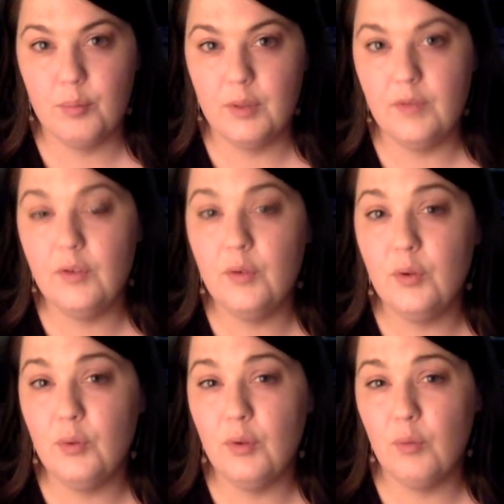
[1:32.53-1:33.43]
if
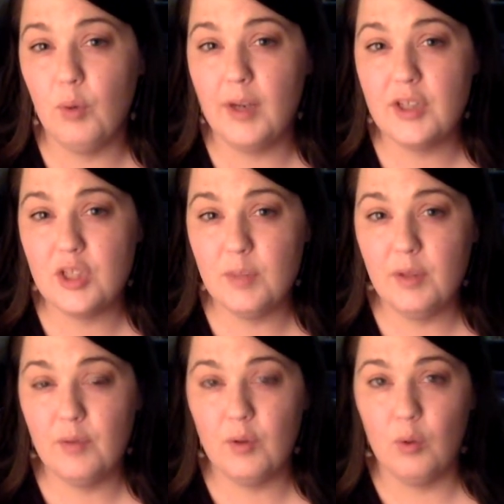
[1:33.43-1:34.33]
you have watched me
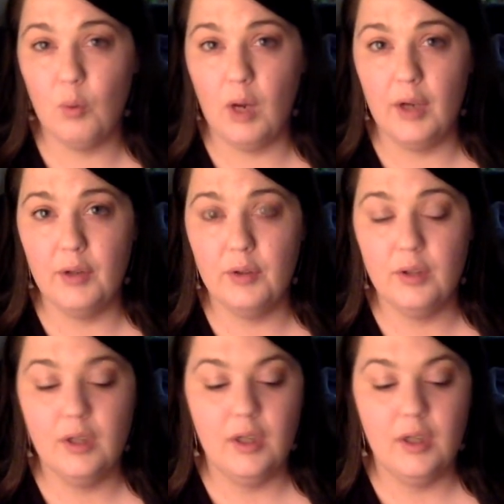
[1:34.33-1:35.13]
for a while,